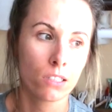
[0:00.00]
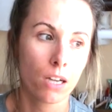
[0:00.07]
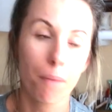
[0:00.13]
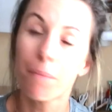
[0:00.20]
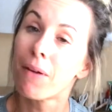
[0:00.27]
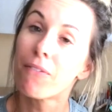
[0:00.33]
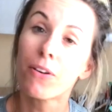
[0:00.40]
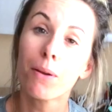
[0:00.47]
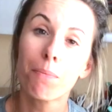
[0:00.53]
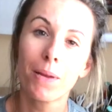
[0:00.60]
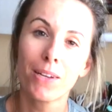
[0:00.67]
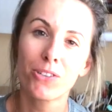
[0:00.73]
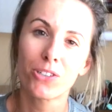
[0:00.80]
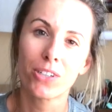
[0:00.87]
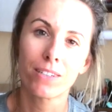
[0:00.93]
I'm not very
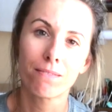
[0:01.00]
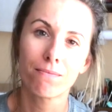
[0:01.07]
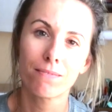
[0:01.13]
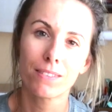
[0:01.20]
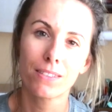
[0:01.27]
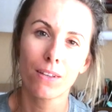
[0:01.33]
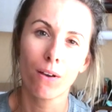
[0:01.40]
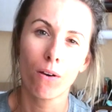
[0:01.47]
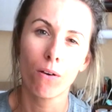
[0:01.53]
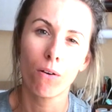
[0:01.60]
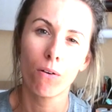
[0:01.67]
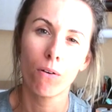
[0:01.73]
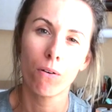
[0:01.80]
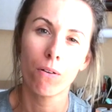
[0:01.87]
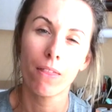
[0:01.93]
patient,
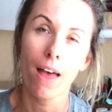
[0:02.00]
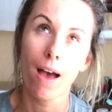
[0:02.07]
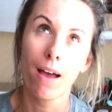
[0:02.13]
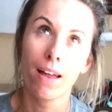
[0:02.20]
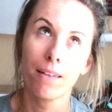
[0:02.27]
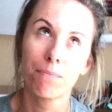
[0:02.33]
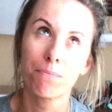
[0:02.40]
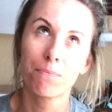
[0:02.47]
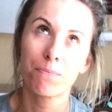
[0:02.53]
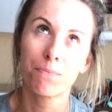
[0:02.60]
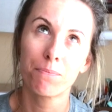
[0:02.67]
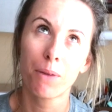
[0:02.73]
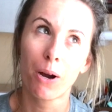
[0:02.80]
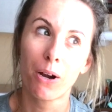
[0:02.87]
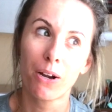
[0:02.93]
so that
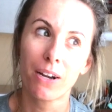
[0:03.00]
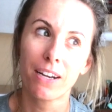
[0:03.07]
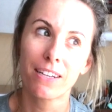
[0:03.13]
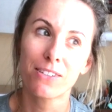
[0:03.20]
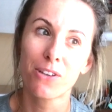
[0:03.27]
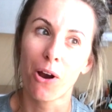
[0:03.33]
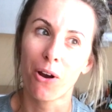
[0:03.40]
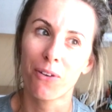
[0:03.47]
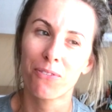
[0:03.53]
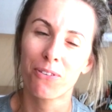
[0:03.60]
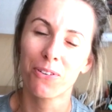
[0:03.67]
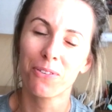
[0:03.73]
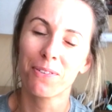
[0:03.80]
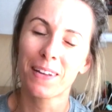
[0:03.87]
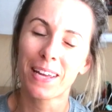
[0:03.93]
part is hard
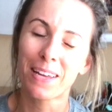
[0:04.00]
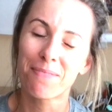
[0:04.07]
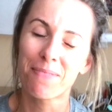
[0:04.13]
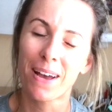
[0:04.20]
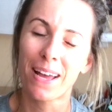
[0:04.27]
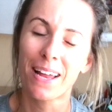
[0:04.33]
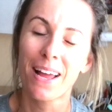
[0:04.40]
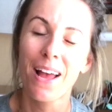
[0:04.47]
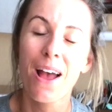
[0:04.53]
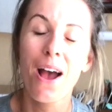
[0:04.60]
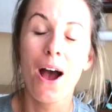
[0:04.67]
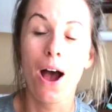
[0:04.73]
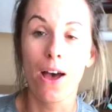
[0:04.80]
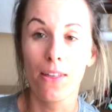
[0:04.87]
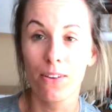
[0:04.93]
for me. But
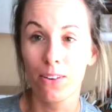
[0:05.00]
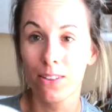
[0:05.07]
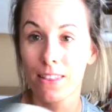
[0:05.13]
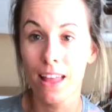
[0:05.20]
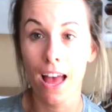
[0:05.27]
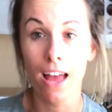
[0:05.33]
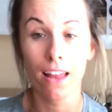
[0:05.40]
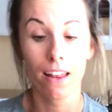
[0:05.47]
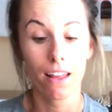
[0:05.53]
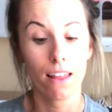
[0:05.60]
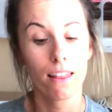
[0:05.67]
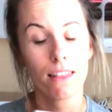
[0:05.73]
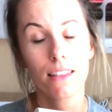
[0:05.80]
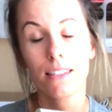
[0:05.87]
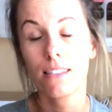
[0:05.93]
other than that,
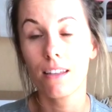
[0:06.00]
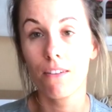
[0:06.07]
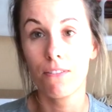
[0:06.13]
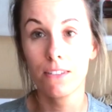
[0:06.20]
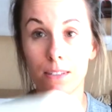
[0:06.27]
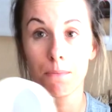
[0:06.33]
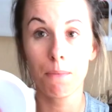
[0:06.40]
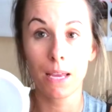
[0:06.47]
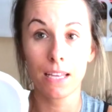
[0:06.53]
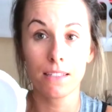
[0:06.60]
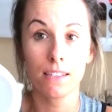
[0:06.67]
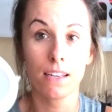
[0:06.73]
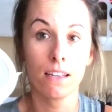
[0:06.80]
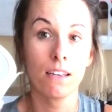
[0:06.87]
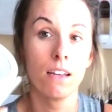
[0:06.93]
this stuff is
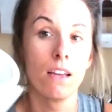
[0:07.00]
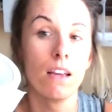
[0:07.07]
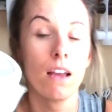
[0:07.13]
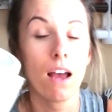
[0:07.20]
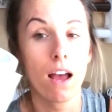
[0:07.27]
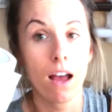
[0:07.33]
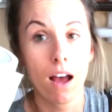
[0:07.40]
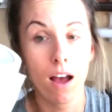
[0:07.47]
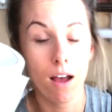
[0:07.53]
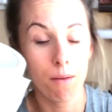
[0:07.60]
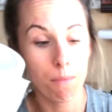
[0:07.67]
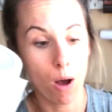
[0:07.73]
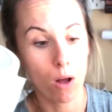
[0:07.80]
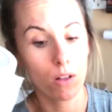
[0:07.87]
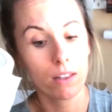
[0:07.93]
amazing.
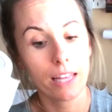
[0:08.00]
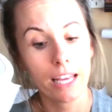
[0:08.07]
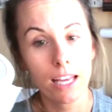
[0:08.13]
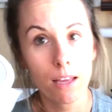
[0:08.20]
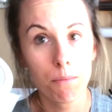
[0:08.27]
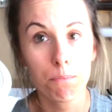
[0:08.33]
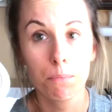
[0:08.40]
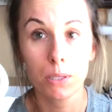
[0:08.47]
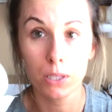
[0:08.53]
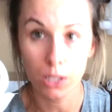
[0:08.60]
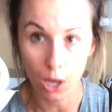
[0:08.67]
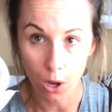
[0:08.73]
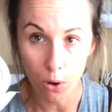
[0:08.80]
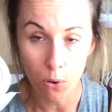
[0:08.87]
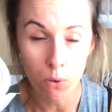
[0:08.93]
I'll link it
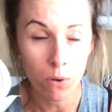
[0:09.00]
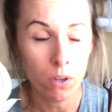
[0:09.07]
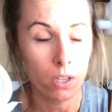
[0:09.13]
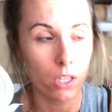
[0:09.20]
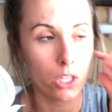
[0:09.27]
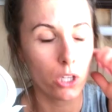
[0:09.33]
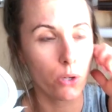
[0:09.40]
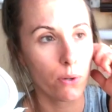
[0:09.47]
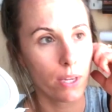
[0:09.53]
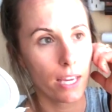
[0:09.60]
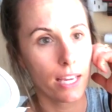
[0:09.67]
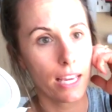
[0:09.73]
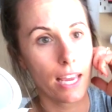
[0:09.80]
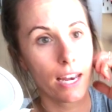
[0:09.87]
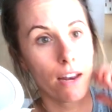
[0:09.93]
below. You
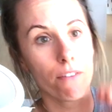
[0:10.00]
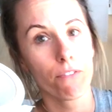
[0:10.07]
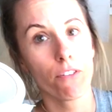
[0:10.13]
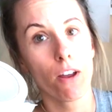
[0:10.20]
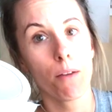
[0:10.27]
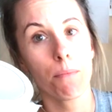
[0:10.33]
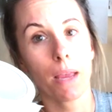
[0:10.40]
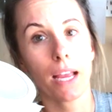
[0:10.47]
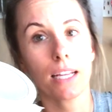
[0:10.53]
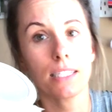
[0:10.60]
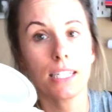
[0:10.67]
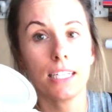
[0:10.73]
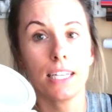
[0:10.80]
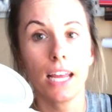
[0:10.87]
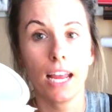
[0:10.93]
can get it from
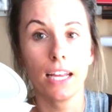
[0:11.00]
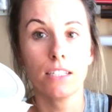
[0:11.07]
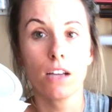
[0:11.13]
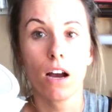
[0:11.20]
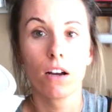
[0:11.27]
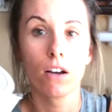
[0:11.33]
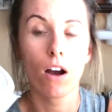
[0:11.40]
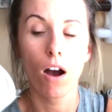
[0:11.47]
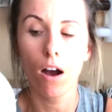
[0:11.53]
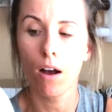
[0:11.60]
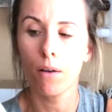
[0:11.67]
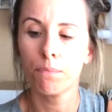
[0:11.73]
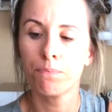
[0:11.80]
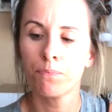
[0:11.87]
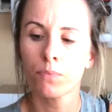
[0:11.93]

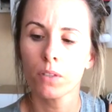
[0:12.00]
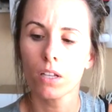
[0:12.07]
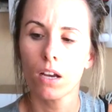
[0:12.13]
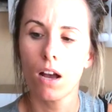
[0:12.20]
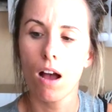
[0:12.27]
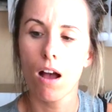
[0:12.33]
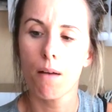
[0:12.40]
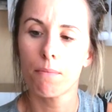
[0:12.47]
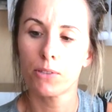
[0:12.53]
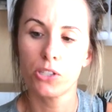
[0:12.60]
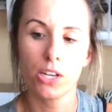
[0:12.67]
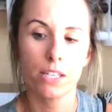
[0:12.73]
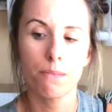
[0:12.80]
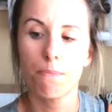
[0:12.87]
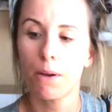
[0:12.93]
antitay.com, and
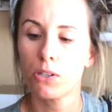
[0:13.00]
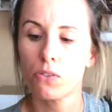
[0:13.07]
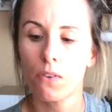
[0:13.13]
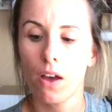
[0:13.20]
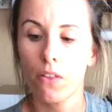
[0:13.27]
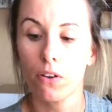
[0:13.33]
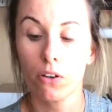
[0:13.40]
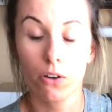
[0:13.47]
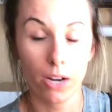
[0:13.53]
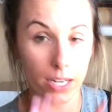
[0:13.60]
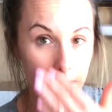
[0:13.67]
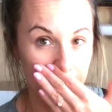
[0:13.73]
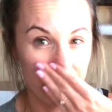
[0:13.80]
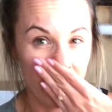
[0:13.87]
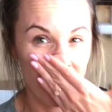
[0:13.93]
she has a bunch of other
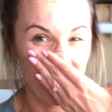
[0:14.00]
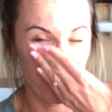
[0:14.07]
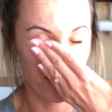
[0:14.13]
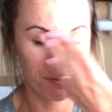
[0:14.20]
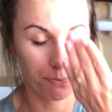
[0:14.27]
great stuff